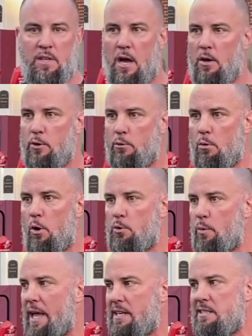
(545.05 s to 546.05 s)
The other growth,
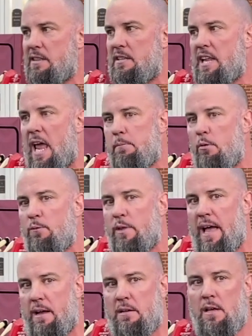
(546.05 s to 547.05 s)
we got to set the table for
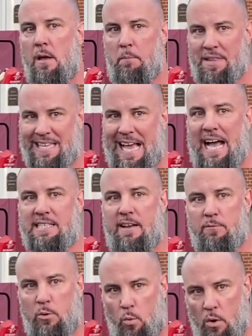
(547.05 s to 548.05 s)
that, but the guys have
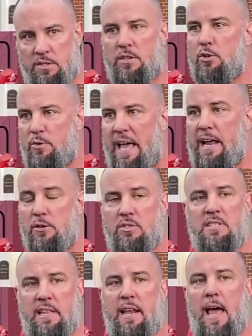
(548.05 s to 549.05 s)
to be the ones to do that. You
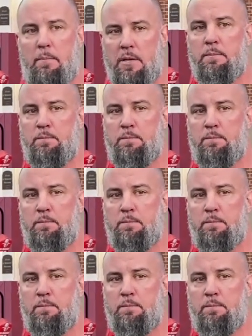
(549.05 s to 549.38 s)
see that happening.